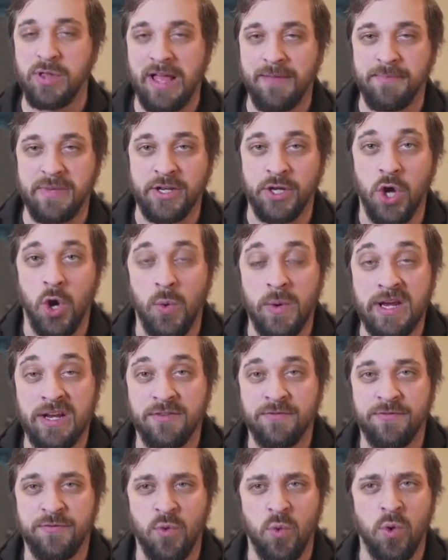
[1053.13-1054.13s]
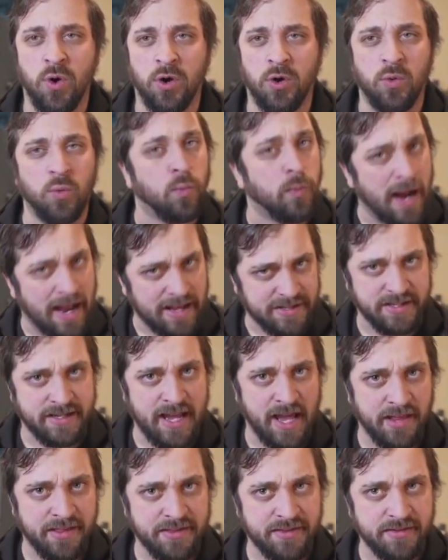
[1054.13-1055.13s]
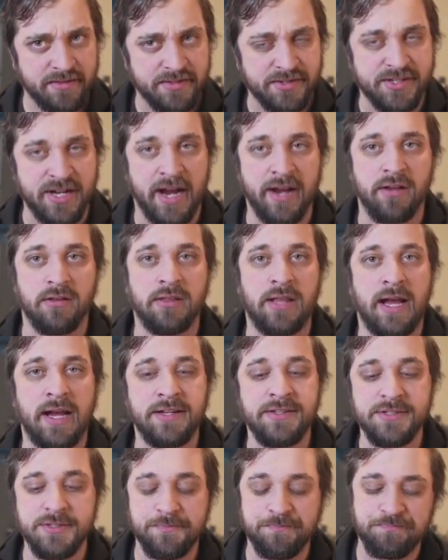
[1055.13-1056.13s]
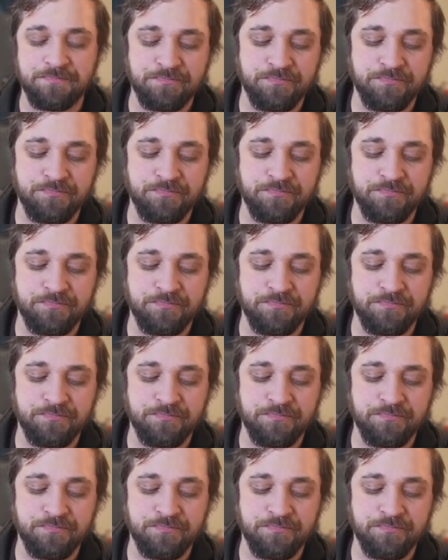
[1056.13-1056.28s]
have been going for Razaketh style lines,